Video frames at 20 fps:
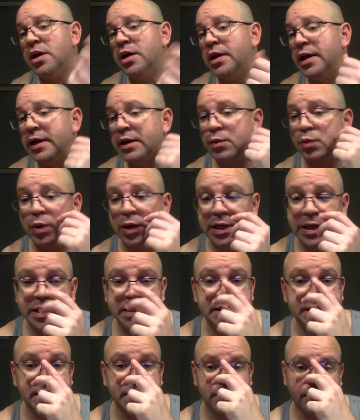like
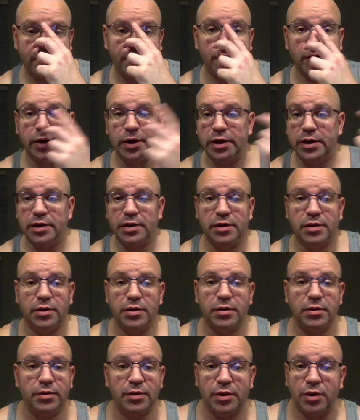releasing fucking,
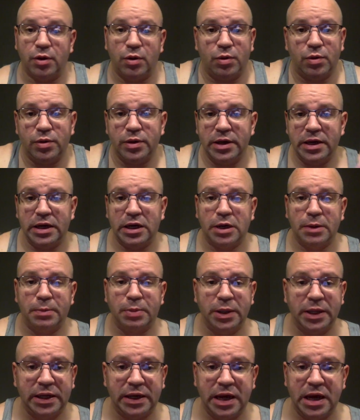you know,
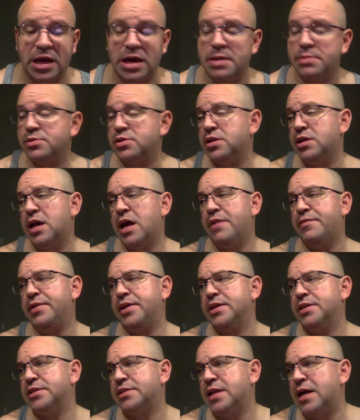incomplete games and
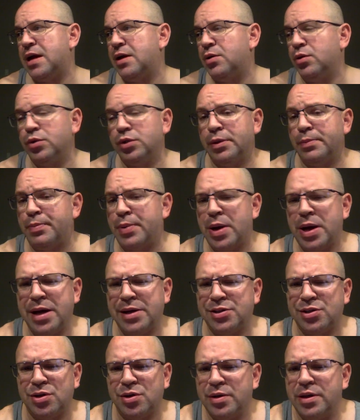having us download the
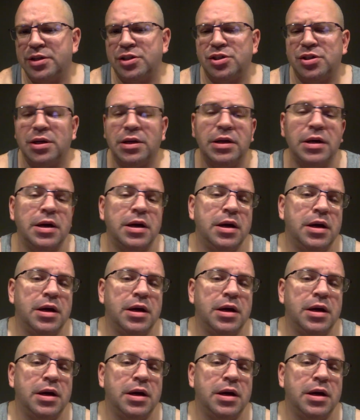patch and all that shit.